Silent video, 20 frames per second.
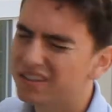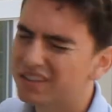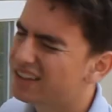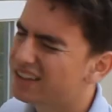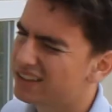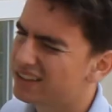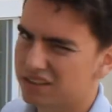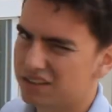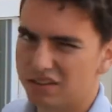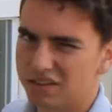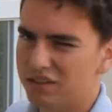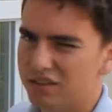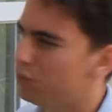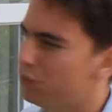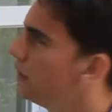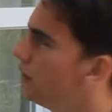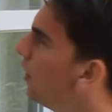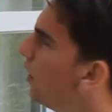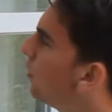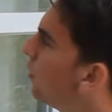gets on these
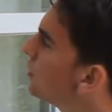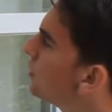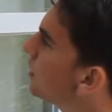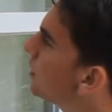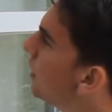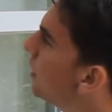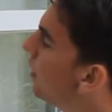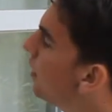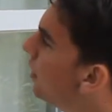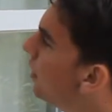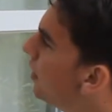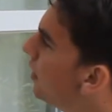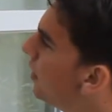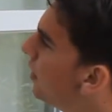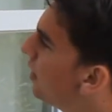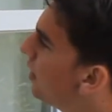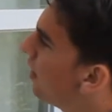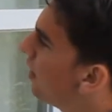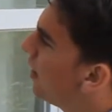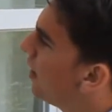windows.
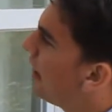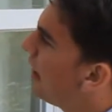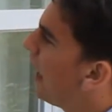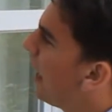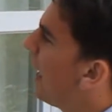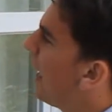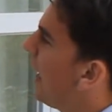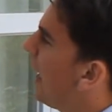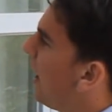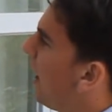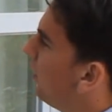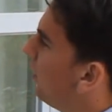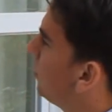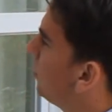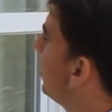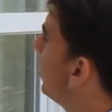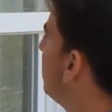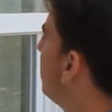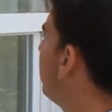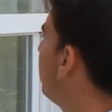
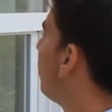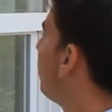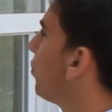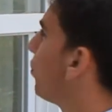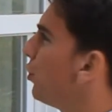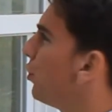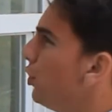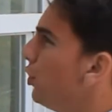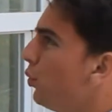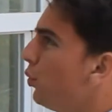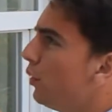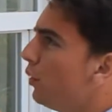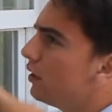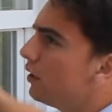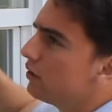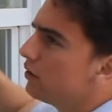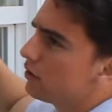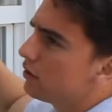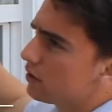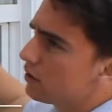And before you
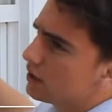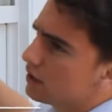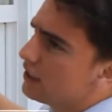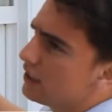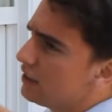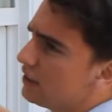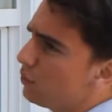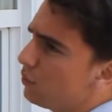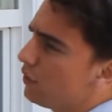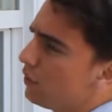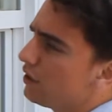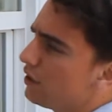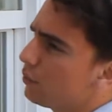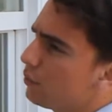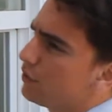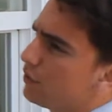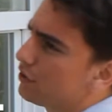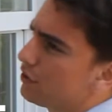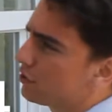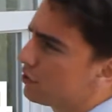clean the window
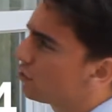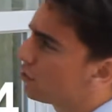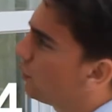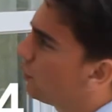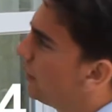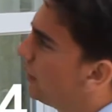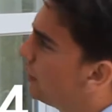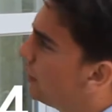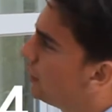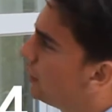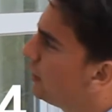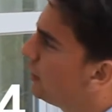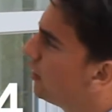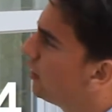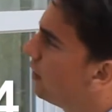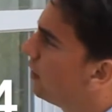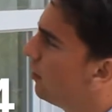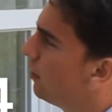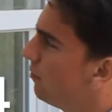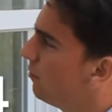with your squeegee,
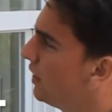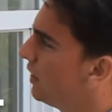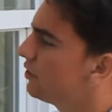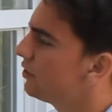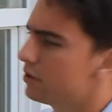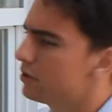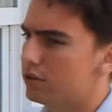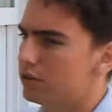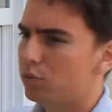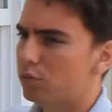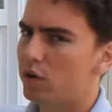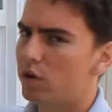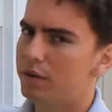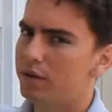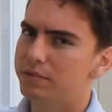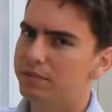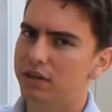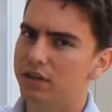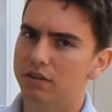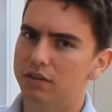make sure to
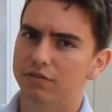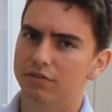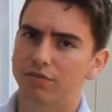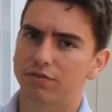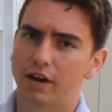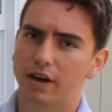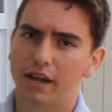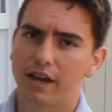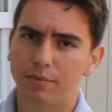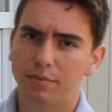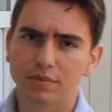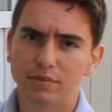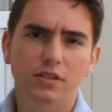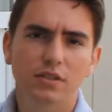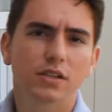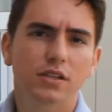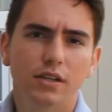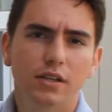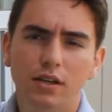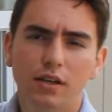wipe down the
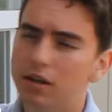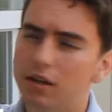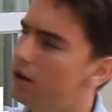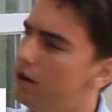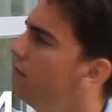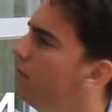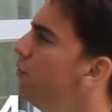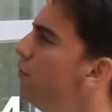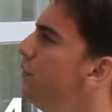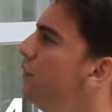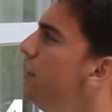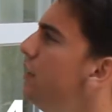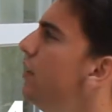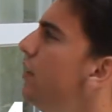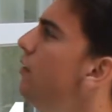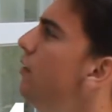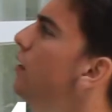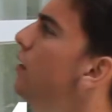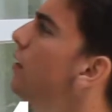frames of the window.